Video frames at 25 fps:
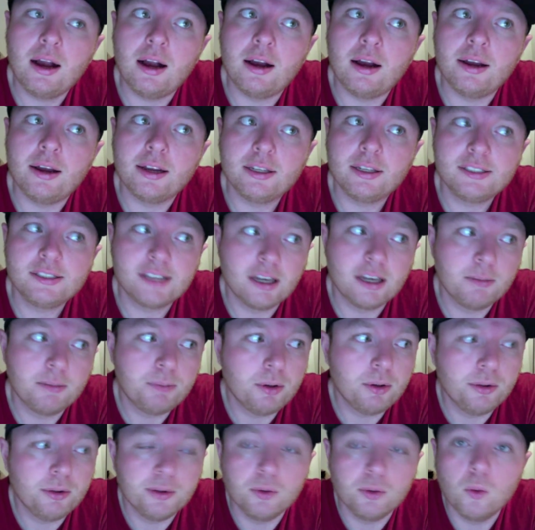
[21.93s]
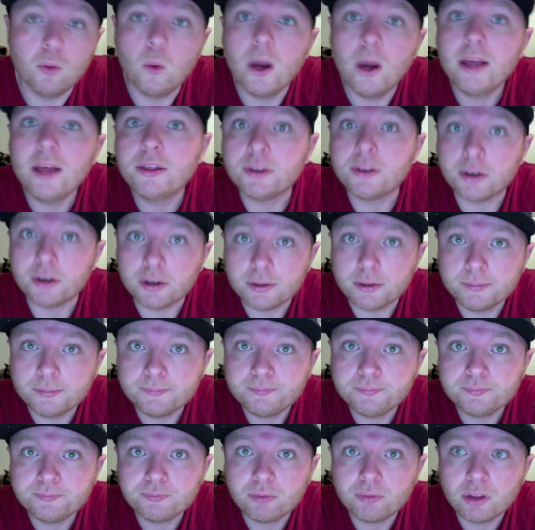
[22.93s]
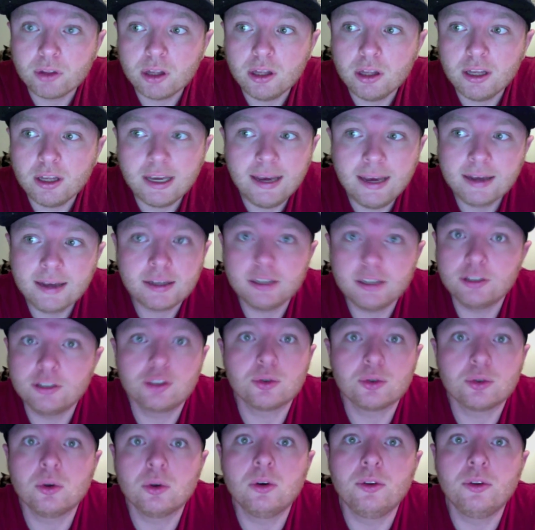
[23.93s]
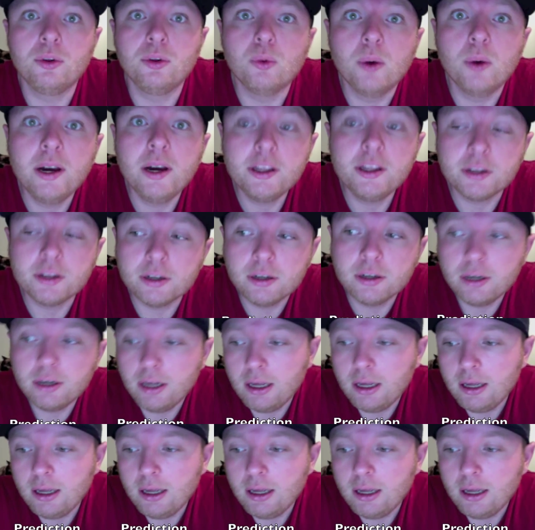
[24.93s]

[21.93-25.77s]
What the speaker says: Example, the weather. You can't control the weather.